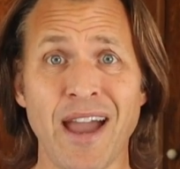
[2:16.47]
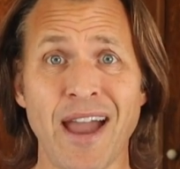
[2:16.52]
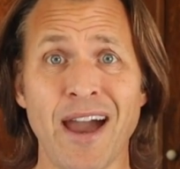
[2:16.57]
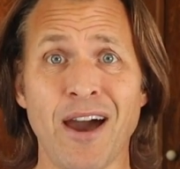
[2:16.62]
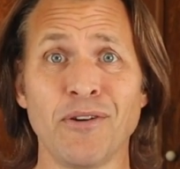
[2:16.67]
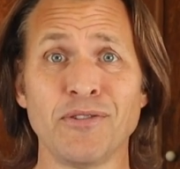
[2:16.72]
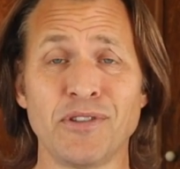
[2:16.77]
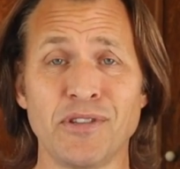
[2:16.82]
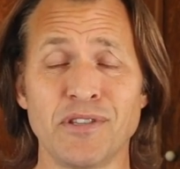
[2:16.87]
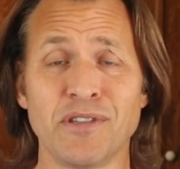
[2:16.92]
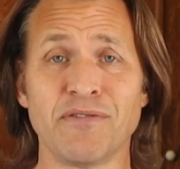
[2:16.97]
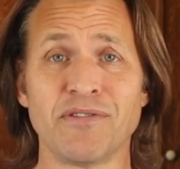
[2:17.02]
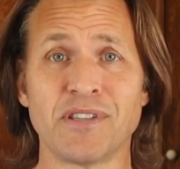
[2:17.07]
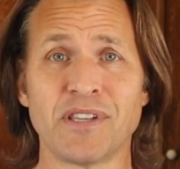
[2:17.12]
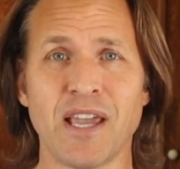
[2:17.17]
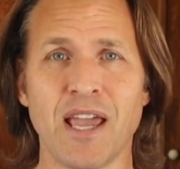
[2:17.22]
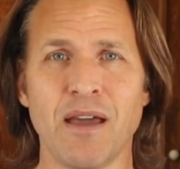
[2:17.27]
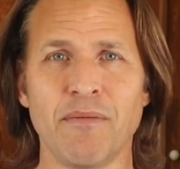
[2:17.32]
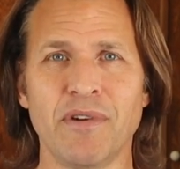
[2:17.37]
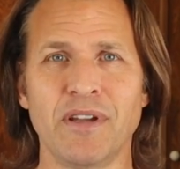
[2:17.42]
ounces of
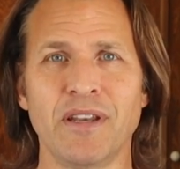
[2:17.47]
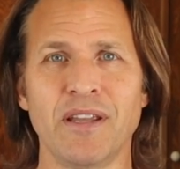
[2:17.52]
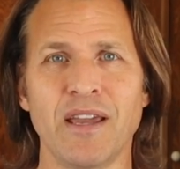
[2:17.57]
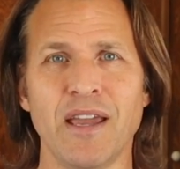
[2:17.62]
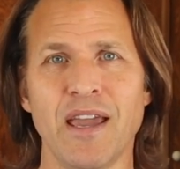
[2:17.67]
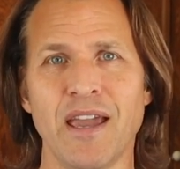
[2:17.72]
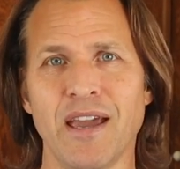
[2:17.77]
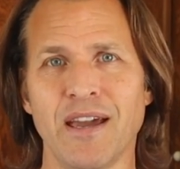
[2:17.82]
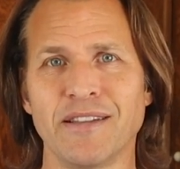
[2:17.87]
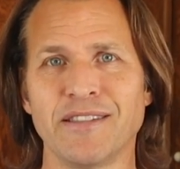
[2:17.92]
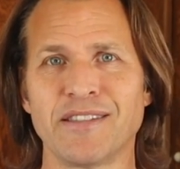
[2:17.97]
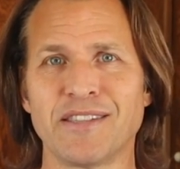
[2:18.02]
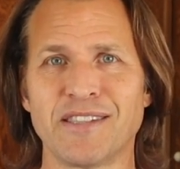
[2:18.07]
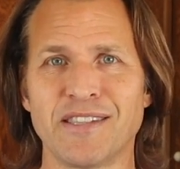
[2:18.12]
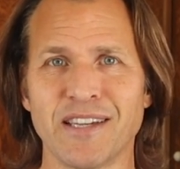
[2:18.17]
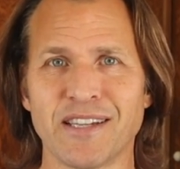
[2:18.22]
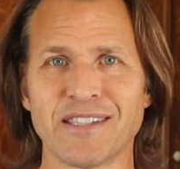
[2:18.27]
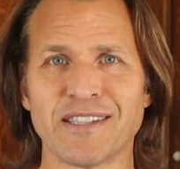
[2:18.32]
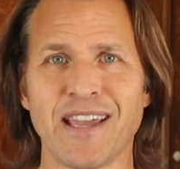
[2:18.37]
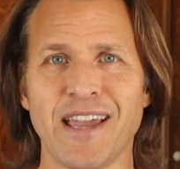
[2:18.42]
salmon and
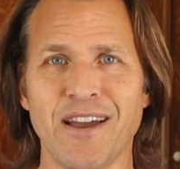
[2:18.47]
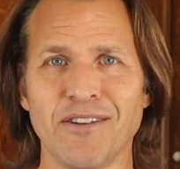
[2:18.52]
6